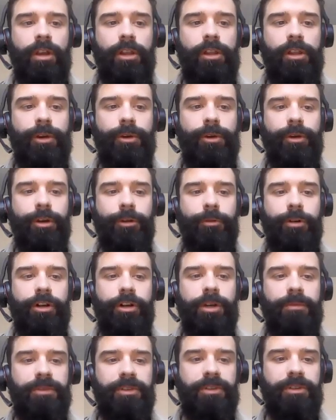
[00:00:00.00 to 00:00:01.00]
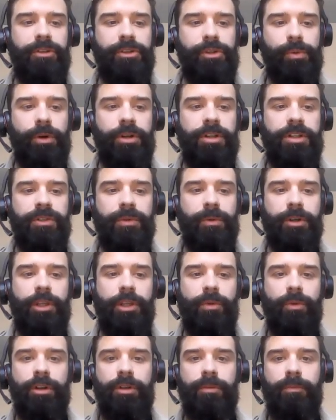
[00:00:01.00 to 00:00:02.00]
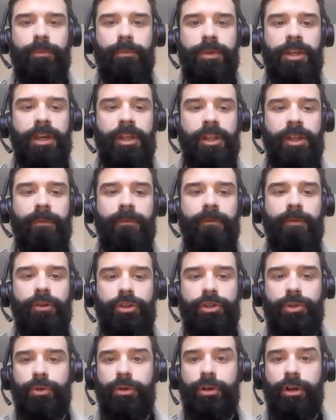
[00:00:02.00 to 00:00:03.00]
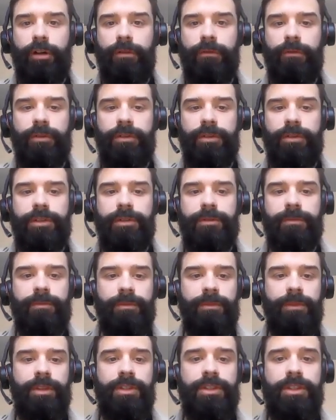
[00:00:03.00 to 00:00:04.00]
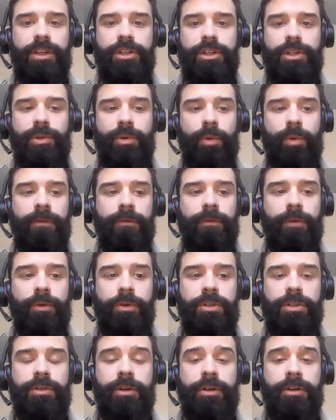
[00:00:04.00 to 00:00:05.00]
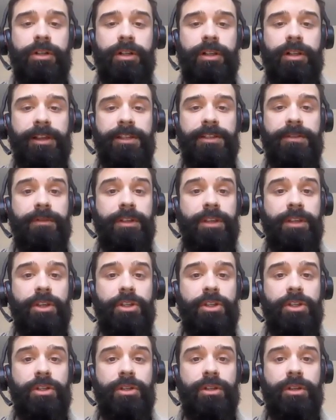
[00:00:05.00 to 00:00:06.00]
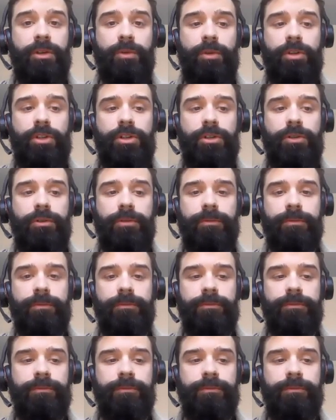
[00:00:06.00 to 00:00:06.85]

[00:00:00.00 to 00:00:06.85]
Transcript: Hello, and welcome to the 2021 PLM Virtual Conference. This session will be focused on classification in Windchill.